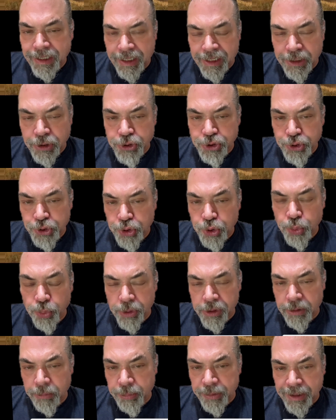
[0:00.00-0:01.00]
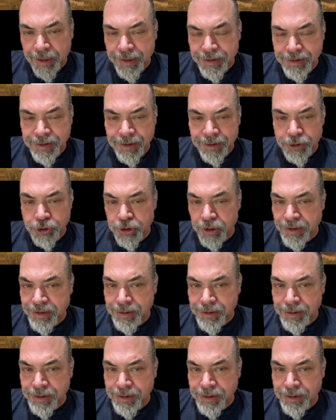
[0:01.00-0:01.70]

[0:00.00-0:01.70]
ingenuity because it